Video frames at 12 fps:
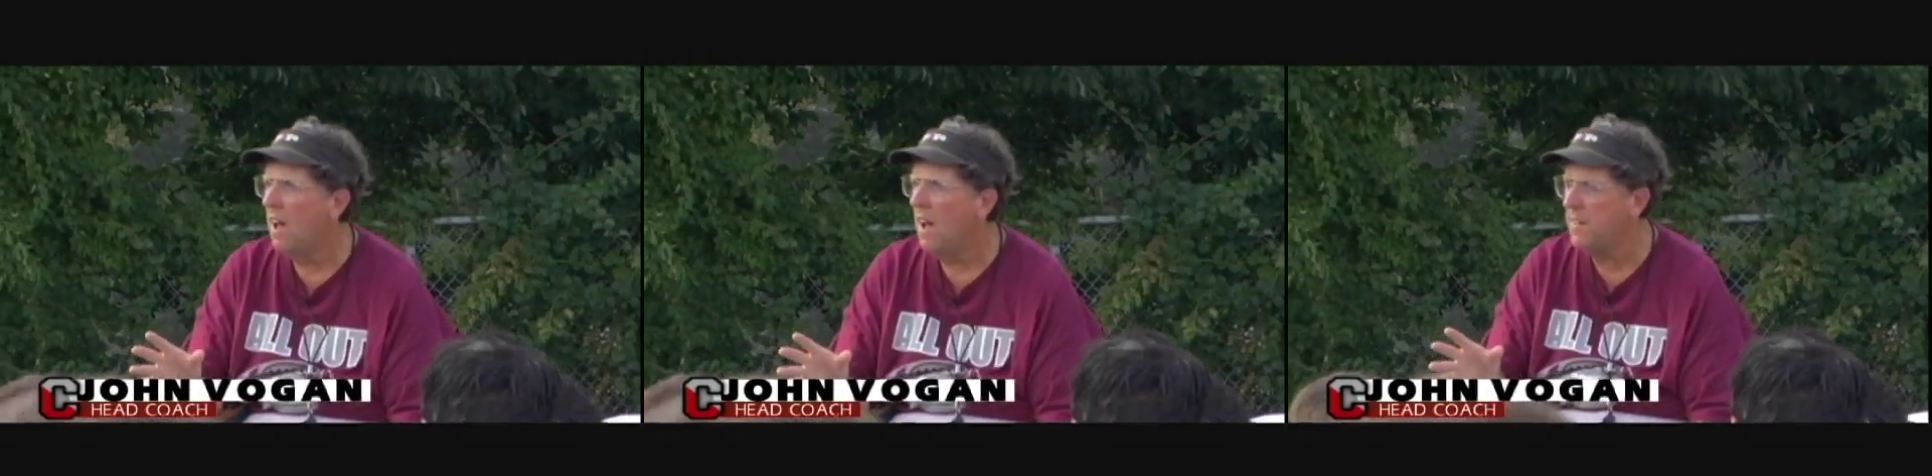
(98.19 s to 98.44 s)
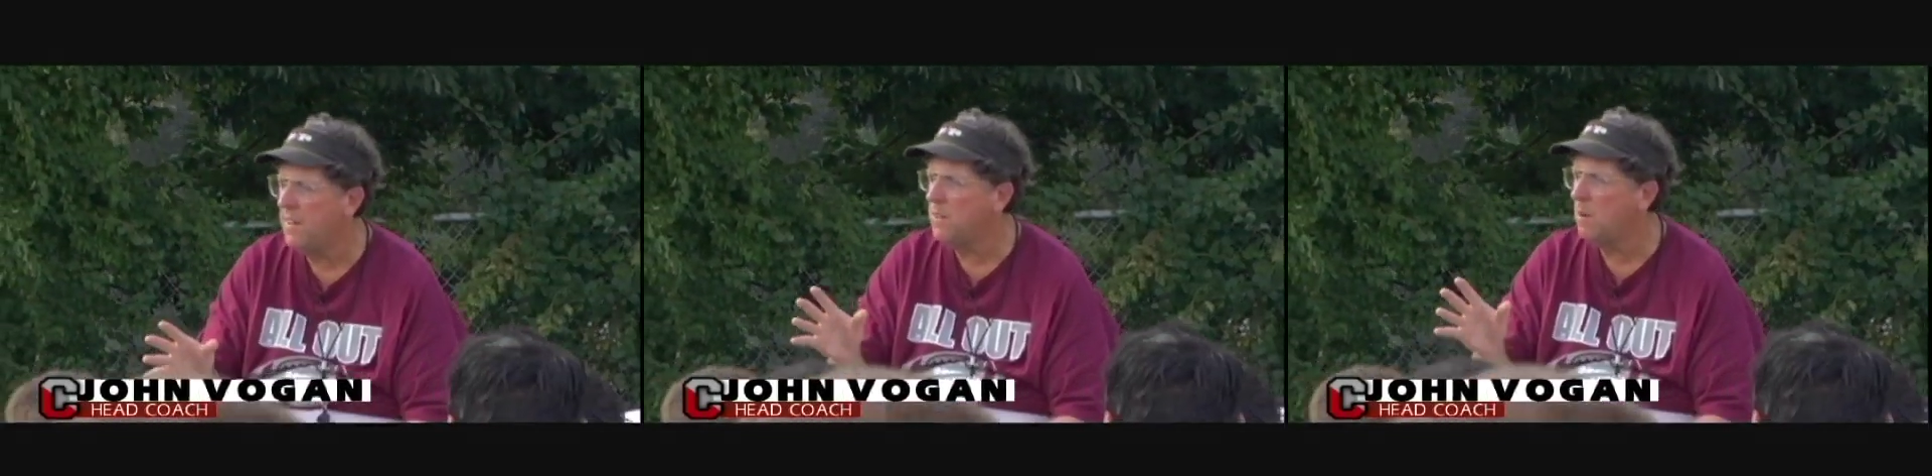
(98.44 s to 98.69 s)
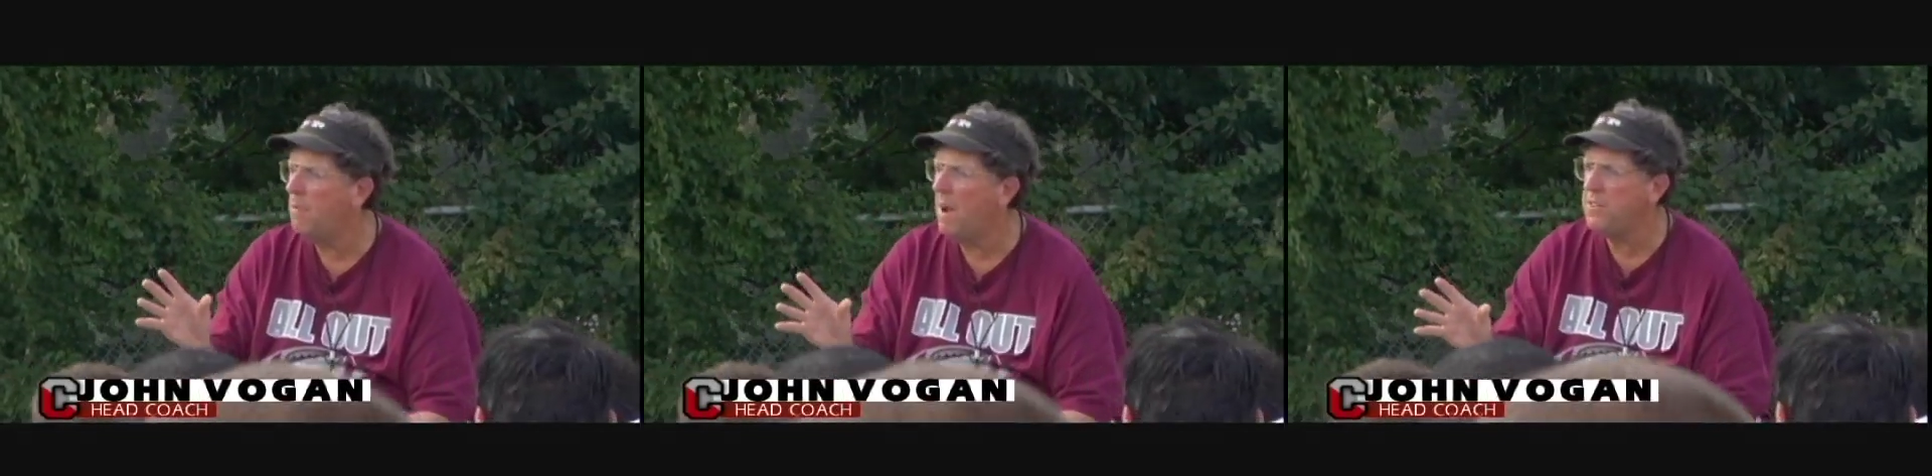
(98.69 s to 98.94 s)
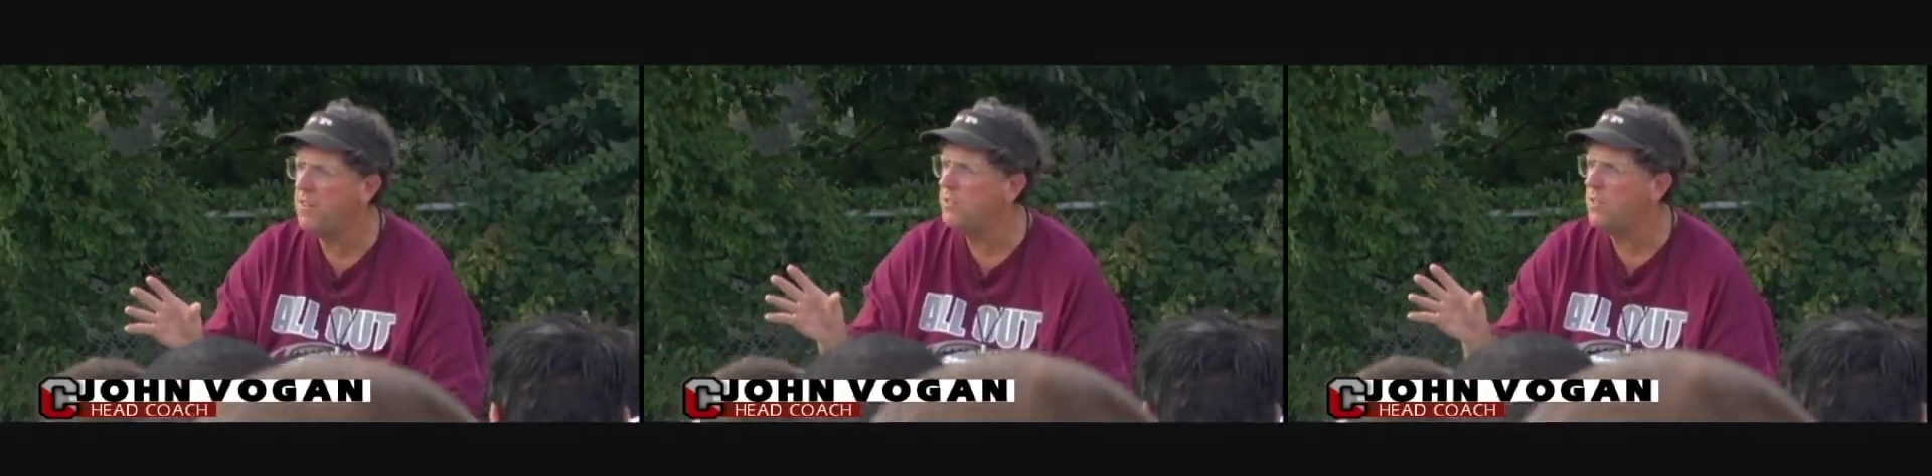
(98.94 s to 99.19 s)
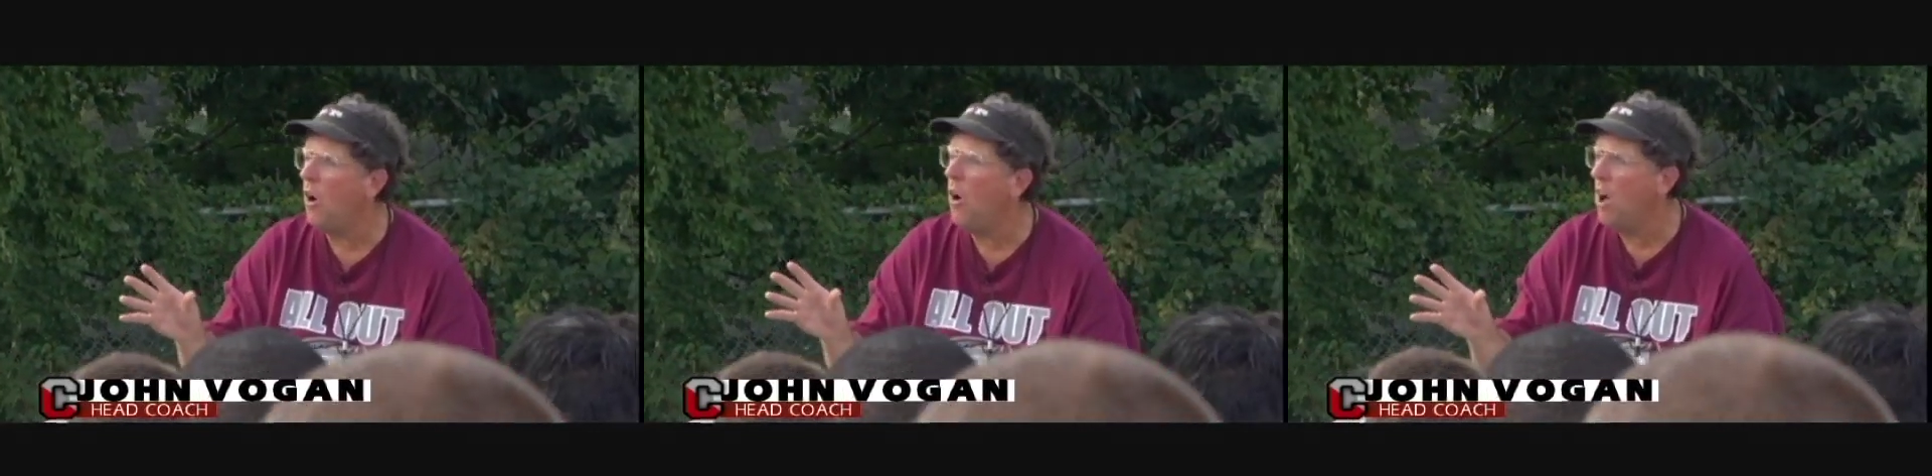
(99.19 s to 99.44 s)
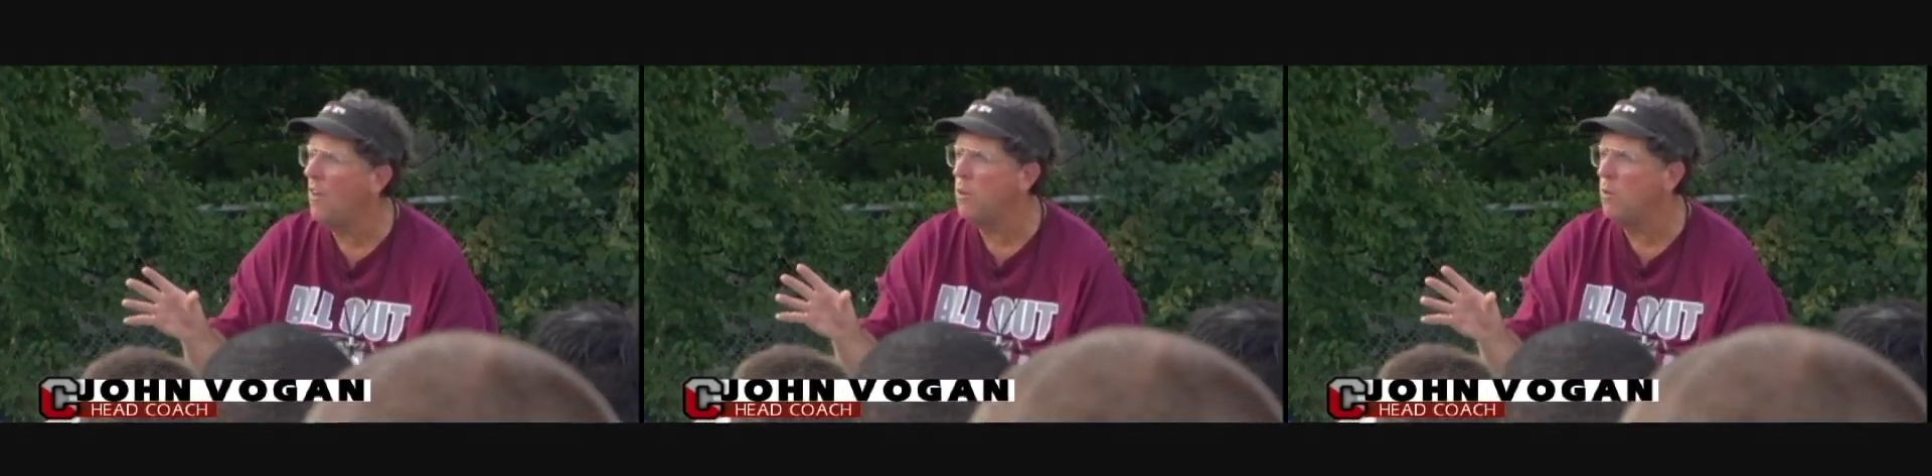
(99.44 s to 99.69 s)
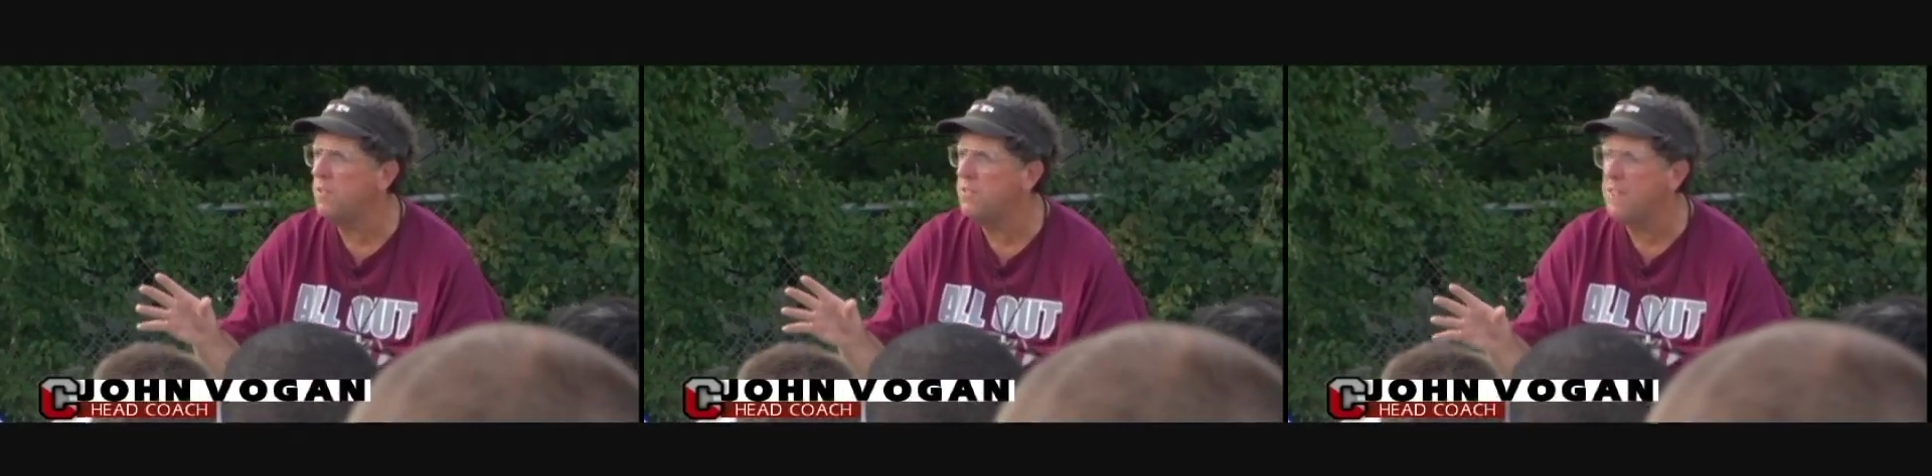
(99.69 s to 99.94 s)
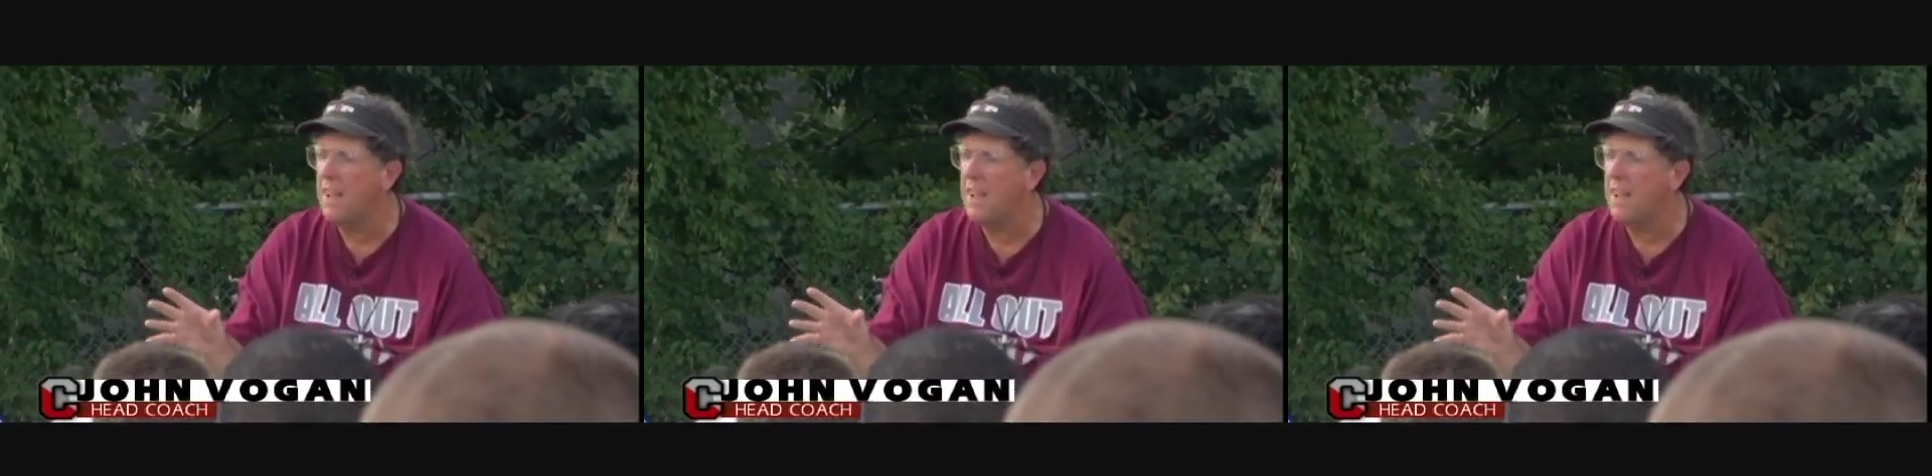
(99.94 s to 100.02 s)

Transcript: I think their message to all of you is